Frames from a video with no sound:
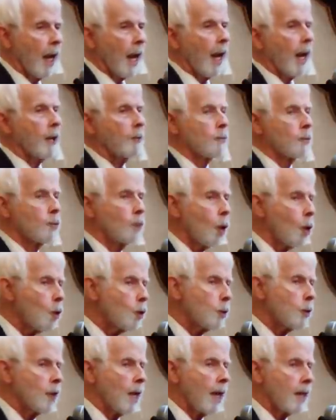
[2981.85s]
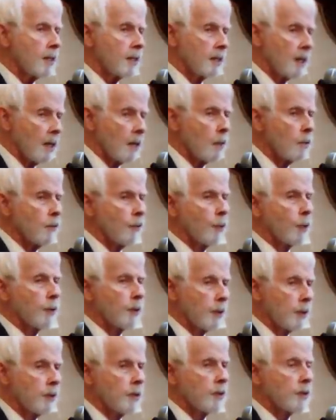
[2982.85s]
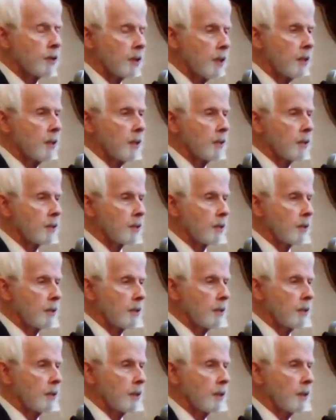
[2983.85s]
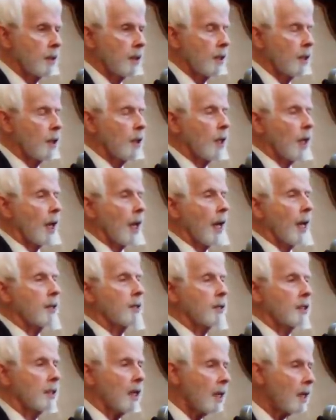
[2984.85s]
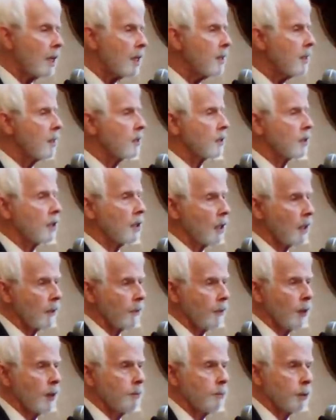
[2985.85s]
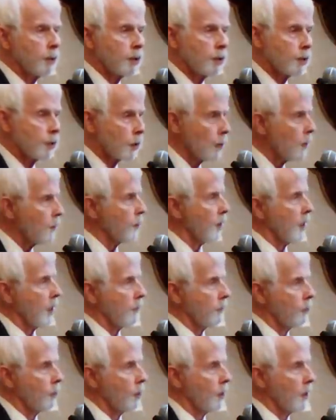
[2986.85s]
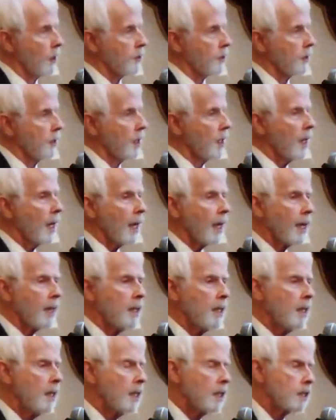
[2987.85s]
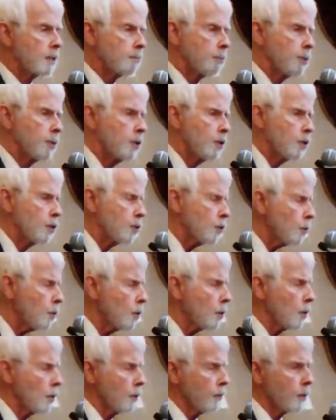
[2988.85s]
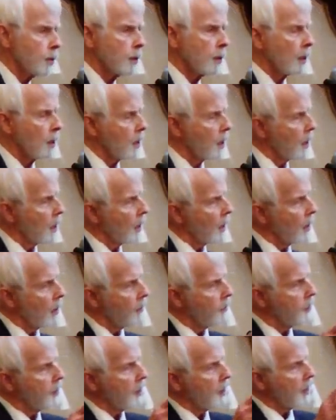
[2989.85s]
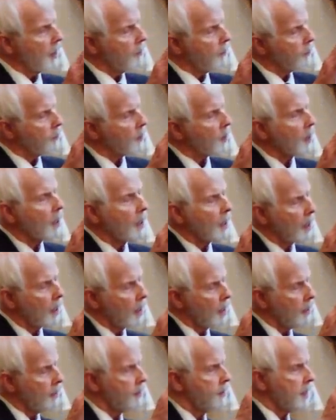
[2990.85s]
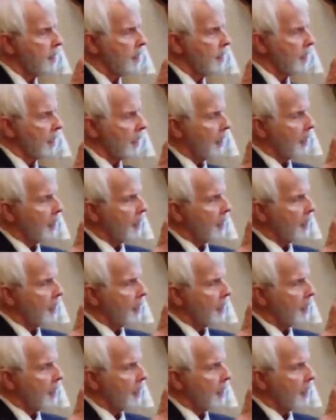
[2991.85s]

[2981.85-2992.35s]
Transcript: and wrote that down for their descendants. And God has carefully preserved that for us. And He has preserved the, the,